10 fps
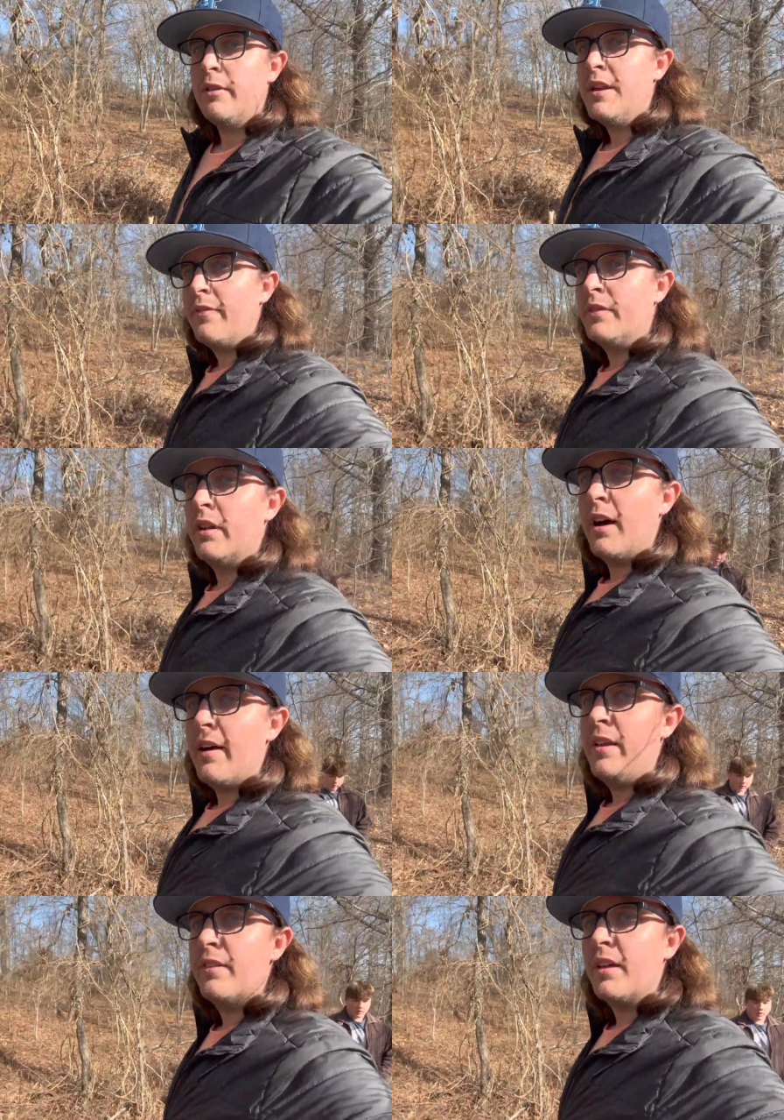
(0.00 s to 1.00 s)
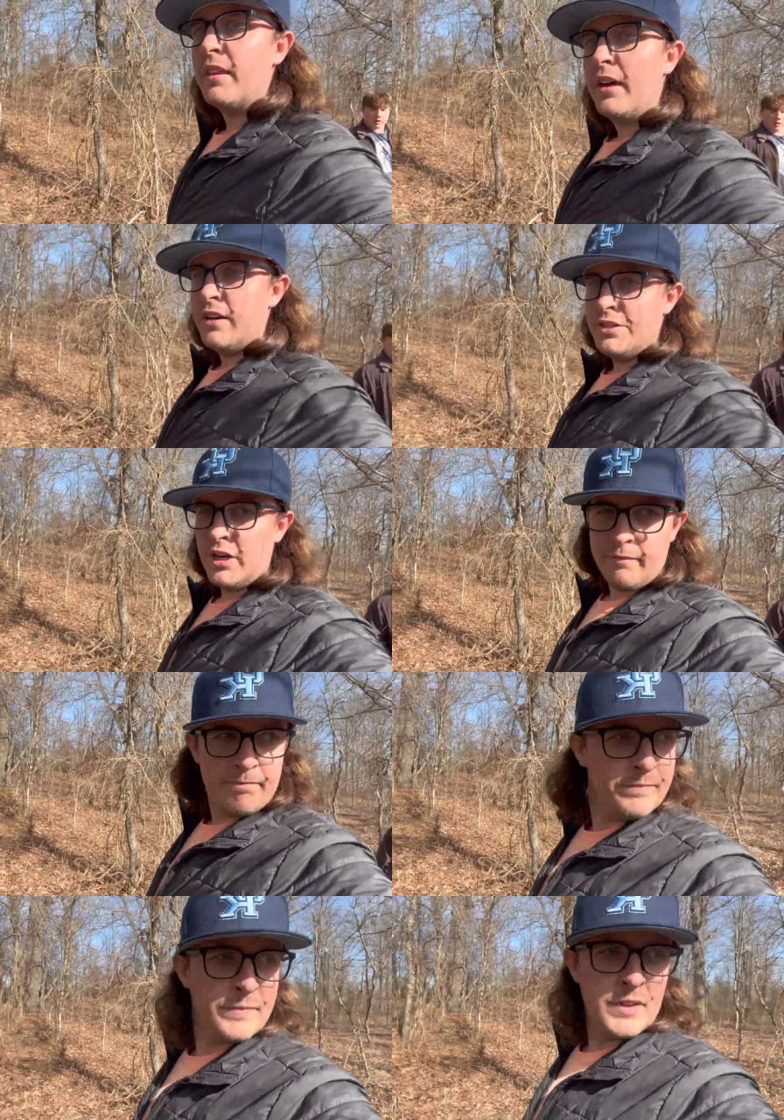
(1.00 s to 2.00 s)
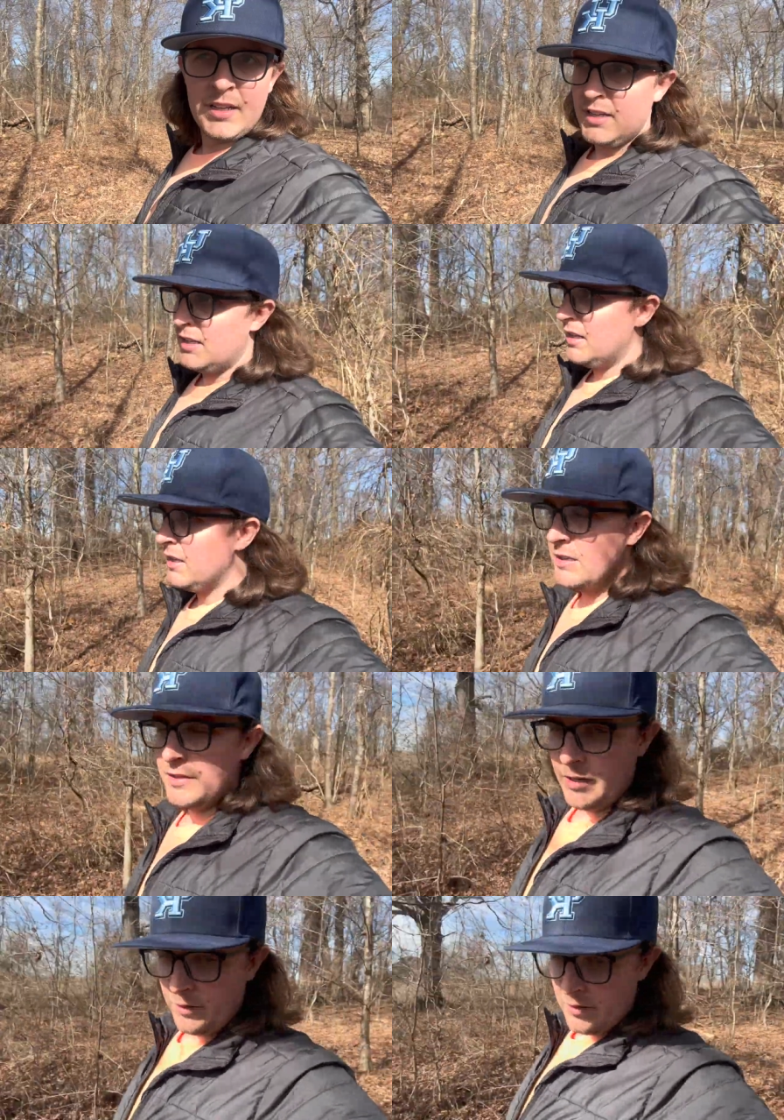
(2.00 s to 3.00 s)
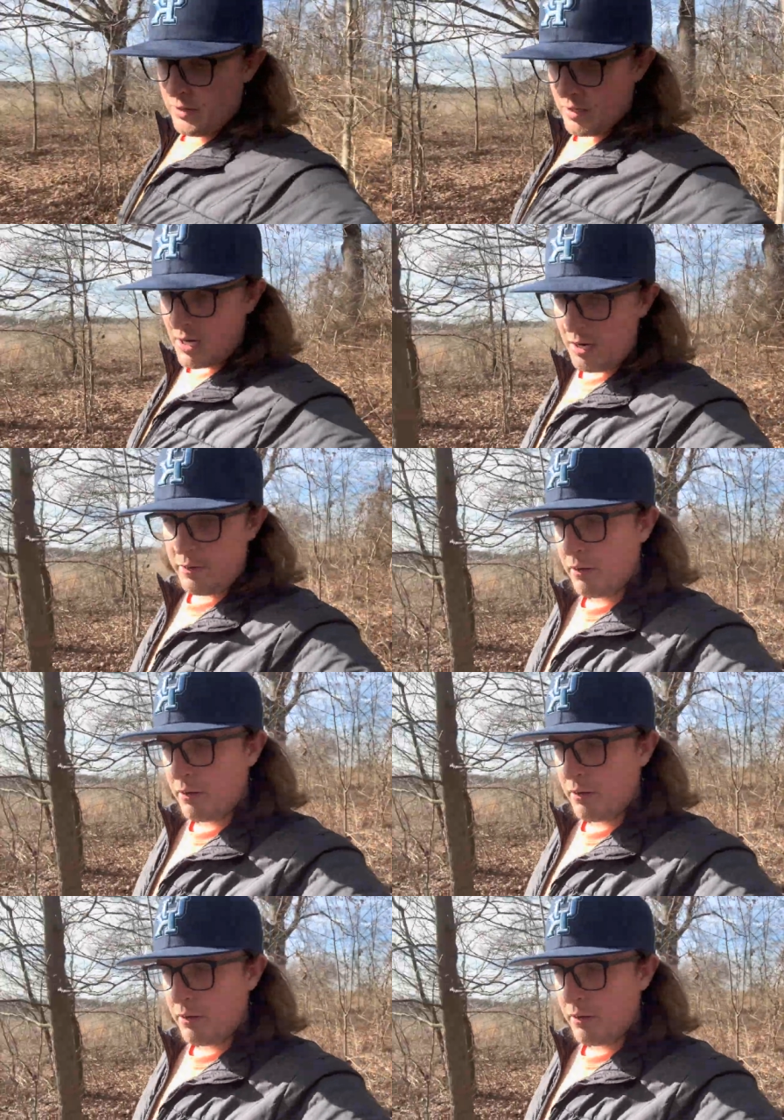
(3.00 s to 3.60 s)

We definitely don't have anything there, John. So all right, you